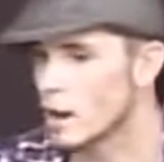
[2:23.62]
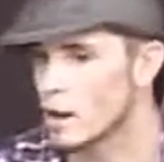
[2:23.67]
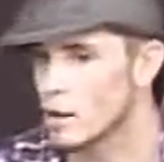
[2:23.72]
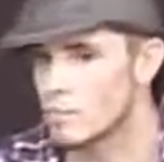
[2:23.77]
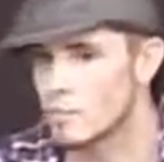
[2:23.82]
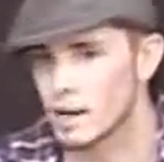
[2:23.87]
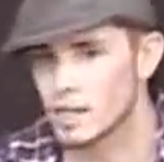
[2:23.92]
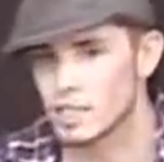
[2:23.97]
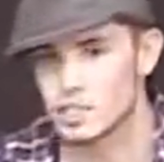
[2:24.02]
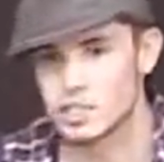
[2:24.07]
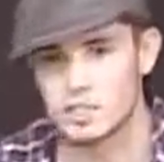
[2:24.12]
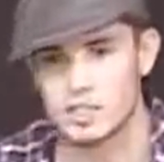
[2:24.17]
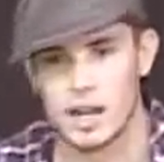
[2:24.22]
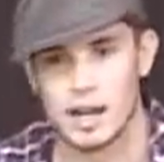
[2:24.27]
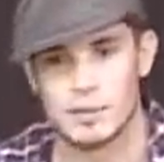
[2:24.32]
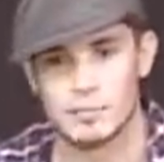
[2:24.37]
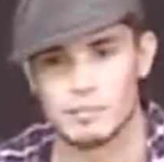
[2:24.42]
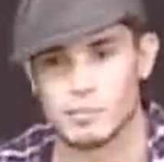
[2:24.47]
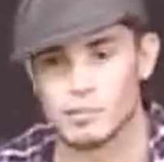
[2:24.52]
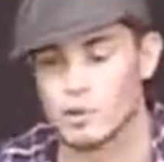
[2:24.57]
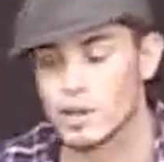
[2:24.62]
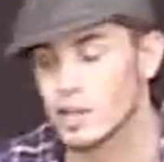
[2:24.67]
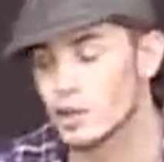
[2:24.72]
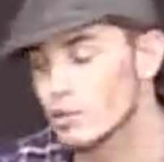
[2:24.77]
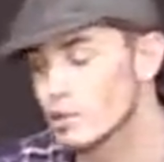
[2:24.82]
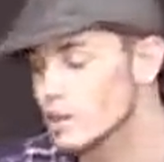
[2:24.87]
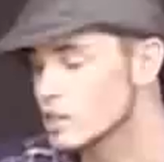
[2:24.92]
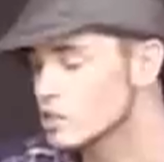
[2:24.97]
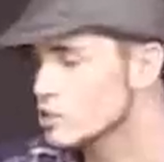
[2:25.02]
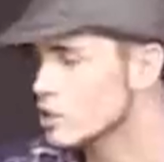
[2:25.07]
I'm
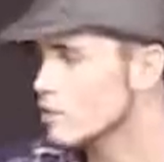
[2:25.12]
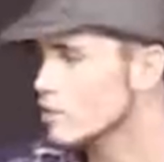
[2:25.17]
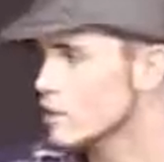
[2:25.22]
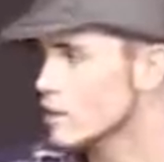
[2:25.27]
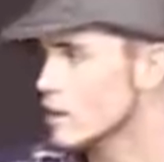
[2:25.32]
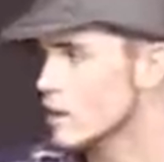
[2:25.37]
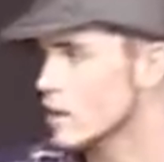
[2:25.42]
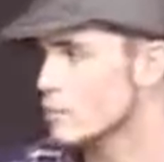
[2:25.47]
really, really driven,